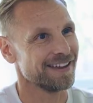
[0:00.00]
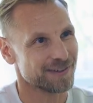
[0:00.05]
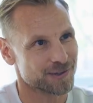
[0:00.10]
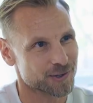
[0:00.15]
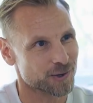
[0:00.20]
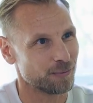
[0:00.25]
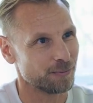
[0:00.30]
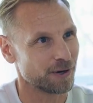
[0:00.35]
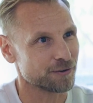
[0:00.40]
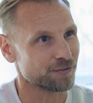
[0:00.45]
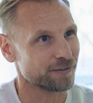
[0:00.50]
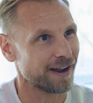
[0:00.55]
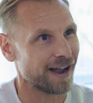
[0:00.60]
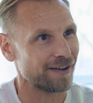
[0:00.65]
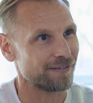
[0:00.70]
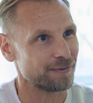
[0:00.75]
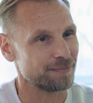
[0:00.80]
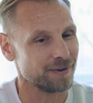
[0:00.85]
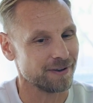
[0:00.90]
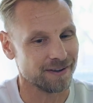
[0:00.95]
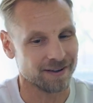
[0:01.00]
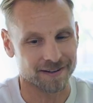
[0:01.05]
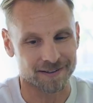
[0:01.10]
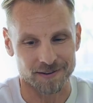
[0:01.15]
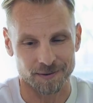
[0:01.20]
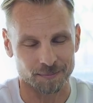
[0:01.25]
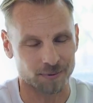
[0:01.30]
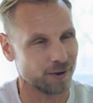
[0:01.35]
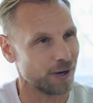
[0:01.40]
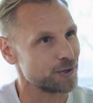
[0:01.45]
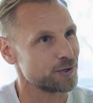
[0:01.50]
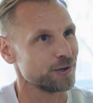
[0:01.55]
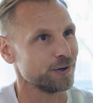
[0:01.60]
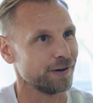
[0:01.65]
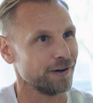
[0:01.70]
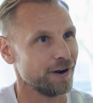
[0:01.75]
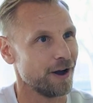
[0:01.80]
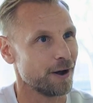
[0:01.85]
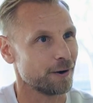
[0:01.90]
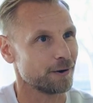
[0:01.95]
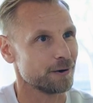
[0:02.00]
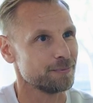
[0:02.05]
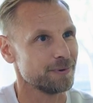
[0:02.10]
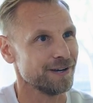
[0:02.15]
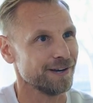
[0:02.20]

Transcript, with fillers: you so much for having me. It's a pleasure and an honor to be